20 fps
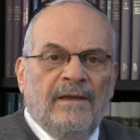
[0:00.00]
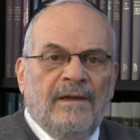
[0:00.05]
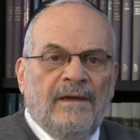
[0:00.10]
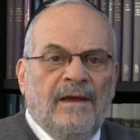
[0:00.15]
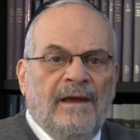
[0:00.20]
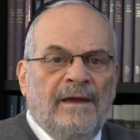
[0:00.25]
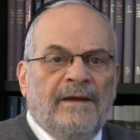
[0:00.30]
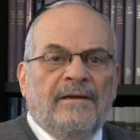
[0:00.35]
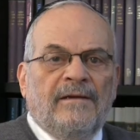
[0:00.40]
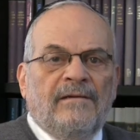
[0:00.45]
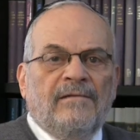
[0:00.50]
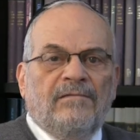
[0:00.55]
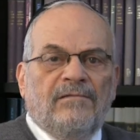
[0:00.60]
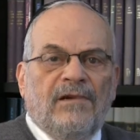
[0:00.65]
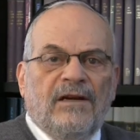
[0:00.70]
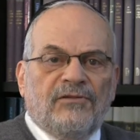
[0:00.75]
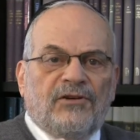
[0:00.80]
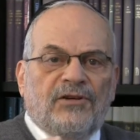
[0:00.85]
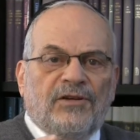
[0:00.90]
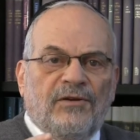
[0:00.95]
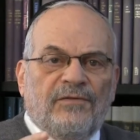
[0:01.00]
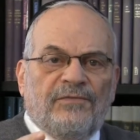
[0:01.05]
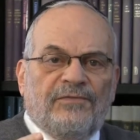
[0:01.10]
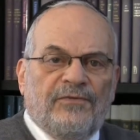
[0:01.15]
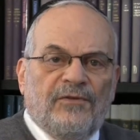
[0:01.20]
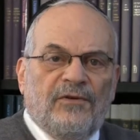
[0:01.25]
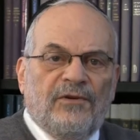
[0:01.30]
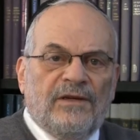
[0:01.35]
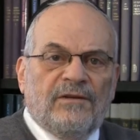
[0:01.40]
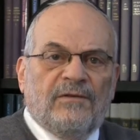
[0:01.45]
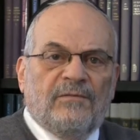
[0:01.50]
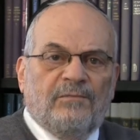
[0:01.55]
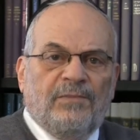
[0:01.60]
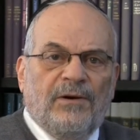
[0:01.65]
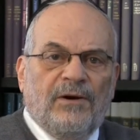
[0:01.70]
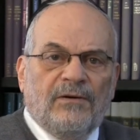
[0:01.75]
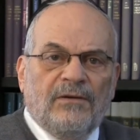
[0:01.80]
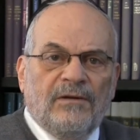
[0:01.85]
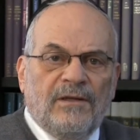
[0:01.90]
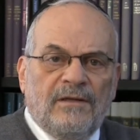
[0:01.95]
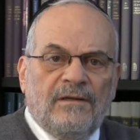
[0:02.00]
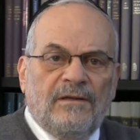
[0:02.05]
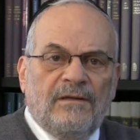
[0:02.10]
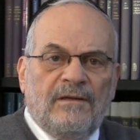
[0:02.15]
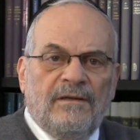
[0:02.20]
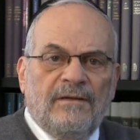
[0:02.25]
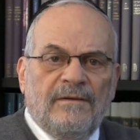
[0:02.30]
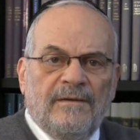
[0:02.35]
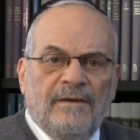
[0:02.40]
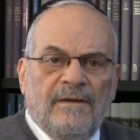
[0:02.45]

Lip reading: And Russia fought Poland,